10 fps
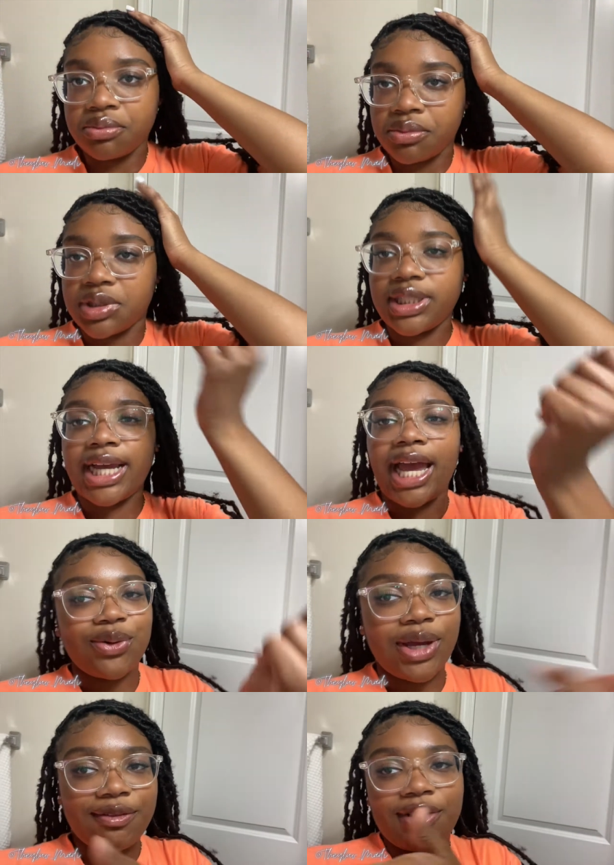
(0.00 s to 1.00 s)
Cause like how you
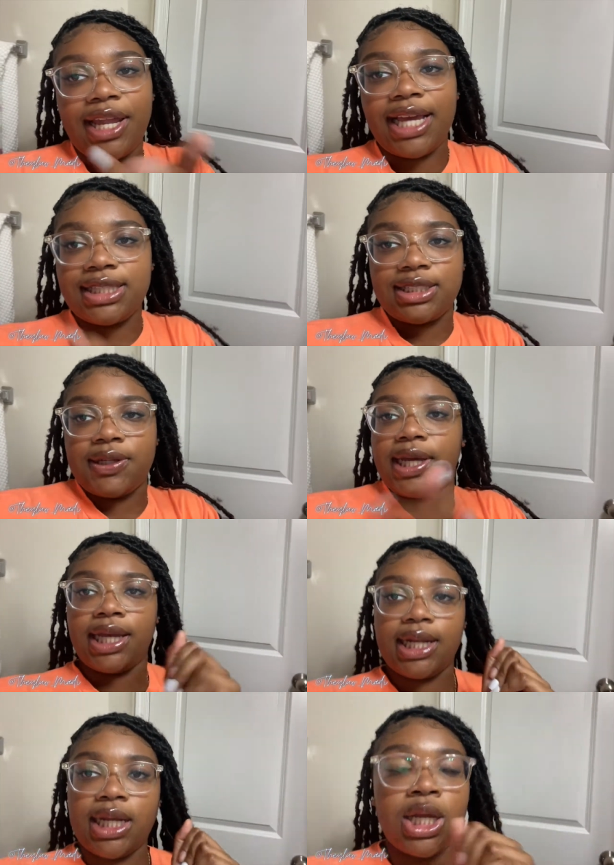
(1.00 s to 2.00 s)
gonna have your lashes, your hair
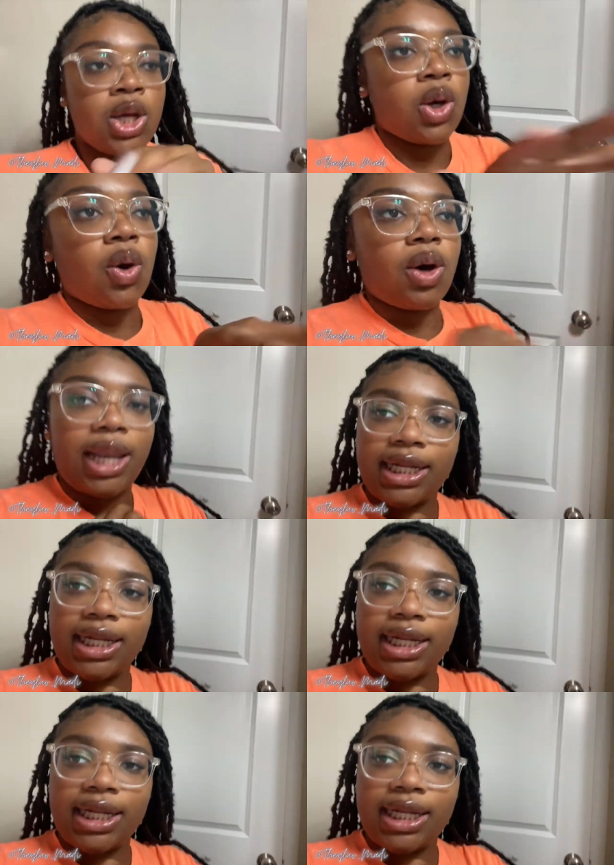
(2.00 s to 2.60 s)
done, all that